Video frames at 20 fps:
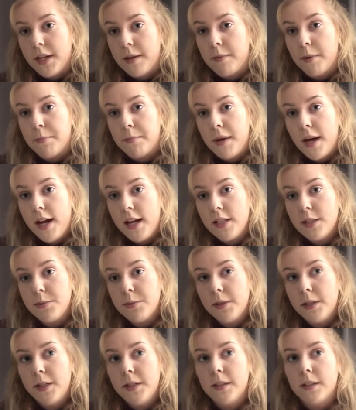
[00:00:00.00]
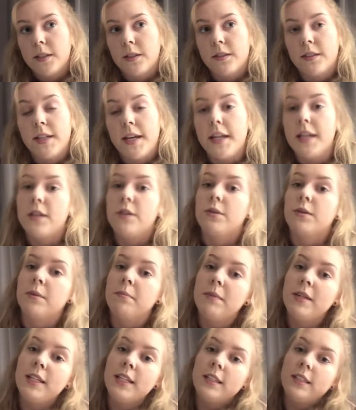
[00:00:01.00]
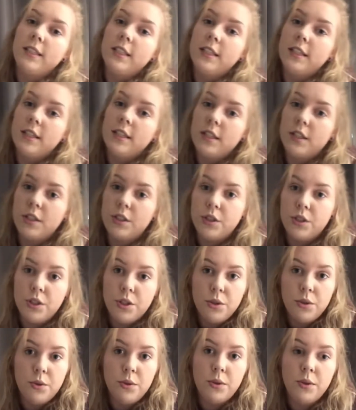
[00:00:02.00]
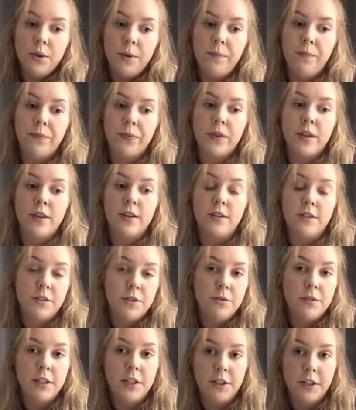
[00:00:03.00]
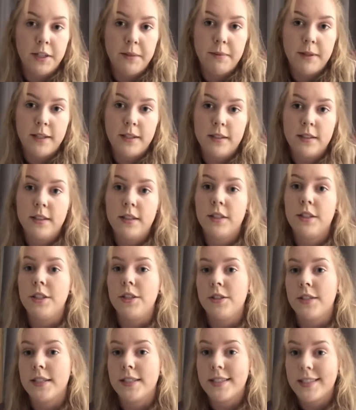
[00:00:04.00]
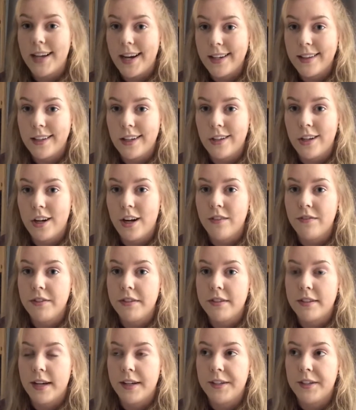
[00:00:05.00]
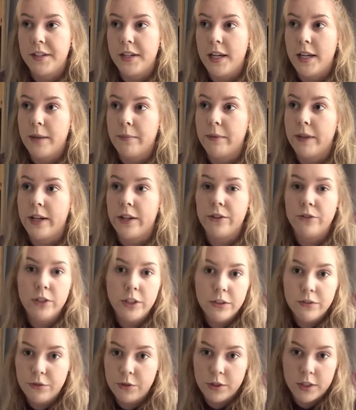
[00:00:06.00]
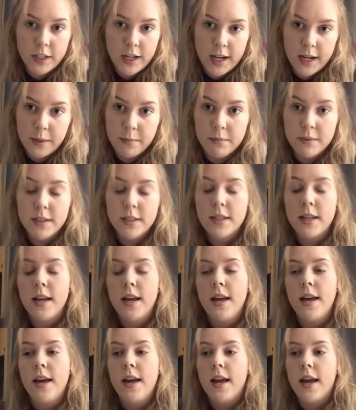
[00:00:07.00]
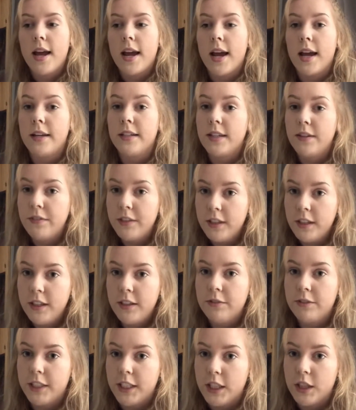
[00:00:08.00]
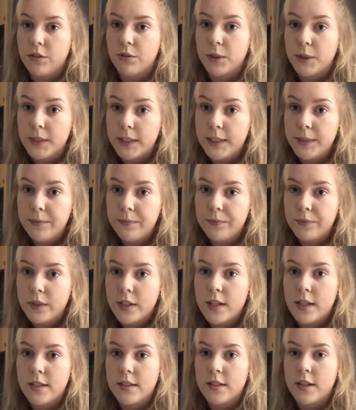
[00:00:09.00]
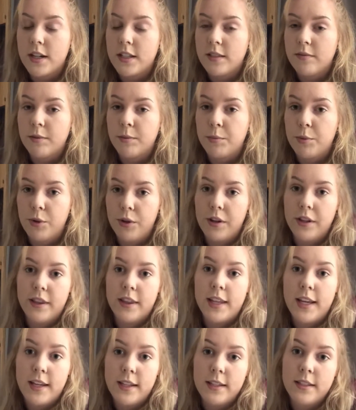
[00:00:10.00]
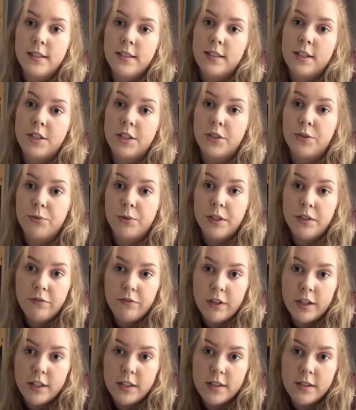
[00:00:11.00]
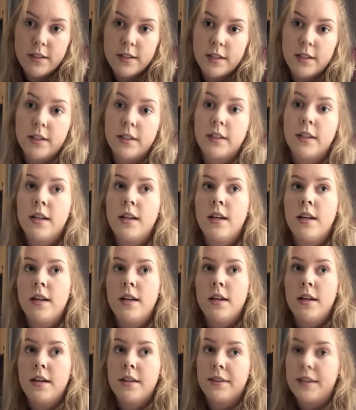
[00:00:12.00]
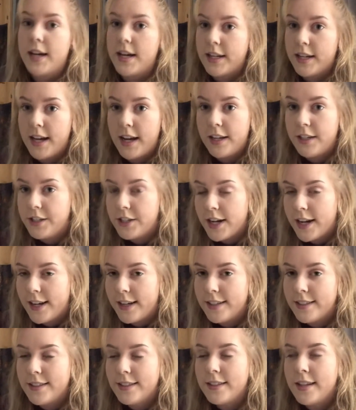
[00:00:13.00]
and password, it'll take you immediately to the student agreement. You just sign that off, you sign your name like 3 or 4 times, and definitely read through it, because there are some important things such as refunds and that kind of jazz.